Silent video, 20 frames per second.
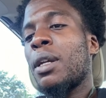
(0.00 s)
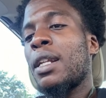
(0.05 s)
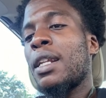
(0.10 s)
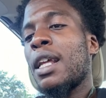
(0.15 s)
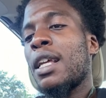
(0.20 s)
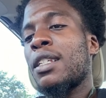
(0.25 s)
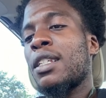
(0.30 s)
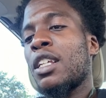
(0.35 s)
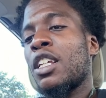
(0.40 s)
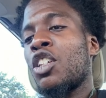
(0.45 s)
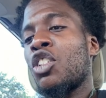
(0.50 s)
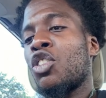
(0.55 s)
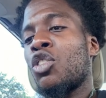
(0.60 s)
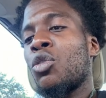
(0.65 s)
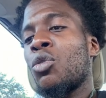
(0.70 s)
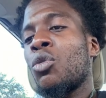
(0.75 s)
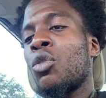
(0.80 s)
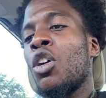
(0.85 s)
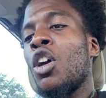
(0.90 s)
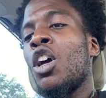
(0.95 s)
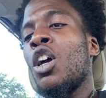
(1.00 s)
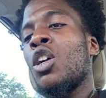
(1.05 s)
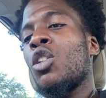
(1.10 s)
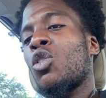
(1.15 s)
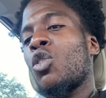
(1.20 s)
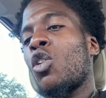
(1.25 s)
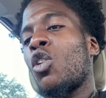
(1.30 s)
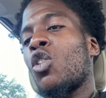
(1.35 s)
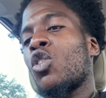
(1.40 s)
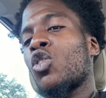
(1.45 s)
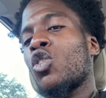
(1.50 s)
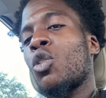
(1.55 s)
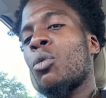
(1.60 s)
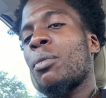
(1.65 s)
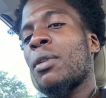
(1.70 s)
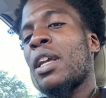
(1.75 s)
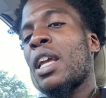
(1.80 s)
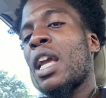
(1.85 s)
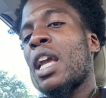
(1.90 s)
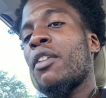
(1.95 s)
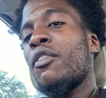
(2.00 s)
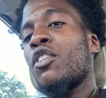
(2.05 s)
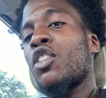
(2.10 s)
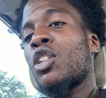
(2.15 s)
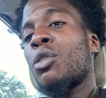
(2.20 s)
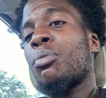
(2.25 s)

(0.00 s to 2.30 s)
that's issued draws on behaviors